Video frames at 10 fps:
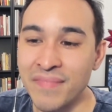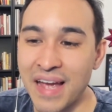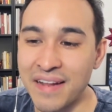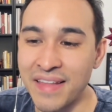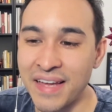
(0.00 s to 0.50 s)

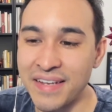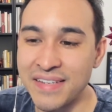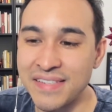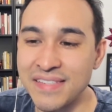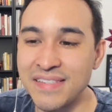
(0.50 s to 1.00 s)
And that
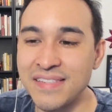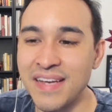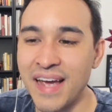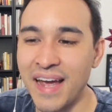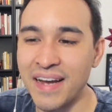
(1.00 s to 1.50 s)
is
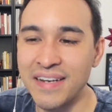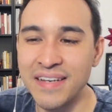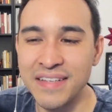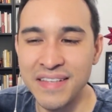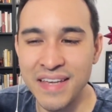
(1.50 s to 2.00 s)

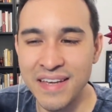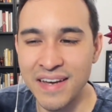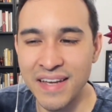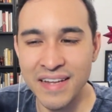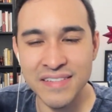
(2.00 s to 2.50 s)
technically
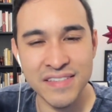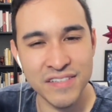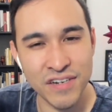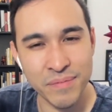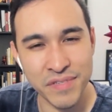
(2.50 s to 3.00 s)
against the
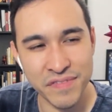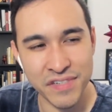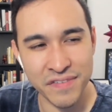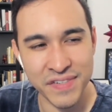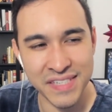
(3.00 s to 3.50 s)
terms of
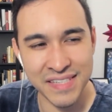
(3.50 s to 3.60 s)
service,